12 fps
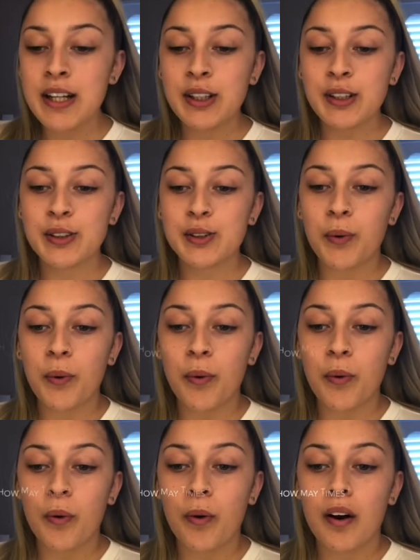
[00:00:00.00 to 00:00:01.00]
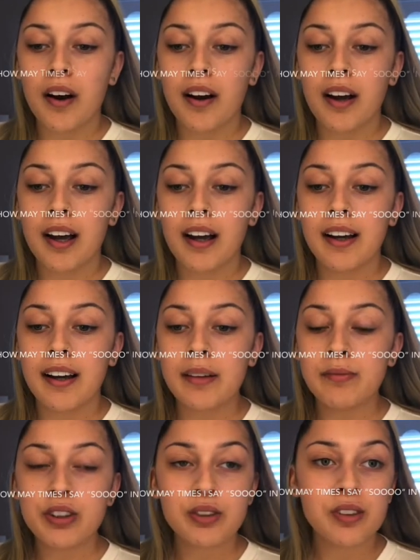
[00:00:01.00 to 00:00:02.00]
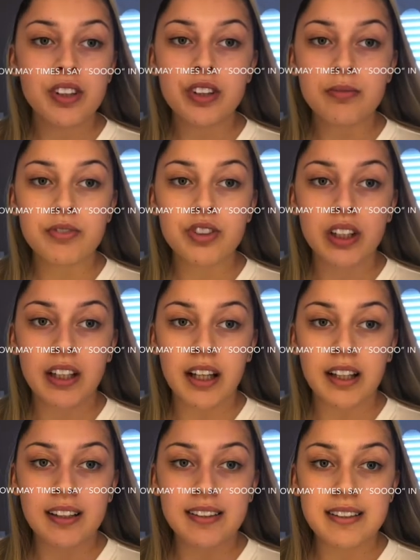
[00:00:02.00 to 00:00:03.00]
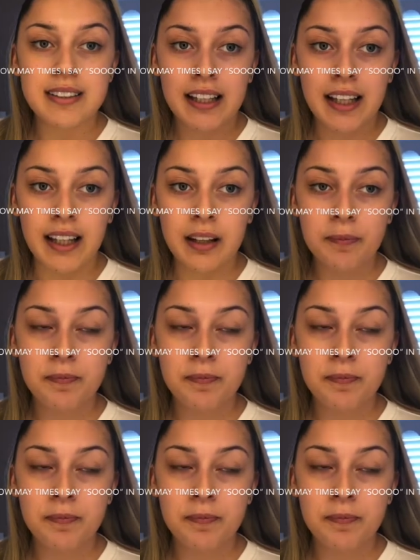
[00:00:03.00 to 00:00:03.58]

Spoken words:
So I'm just going to jump straight in and say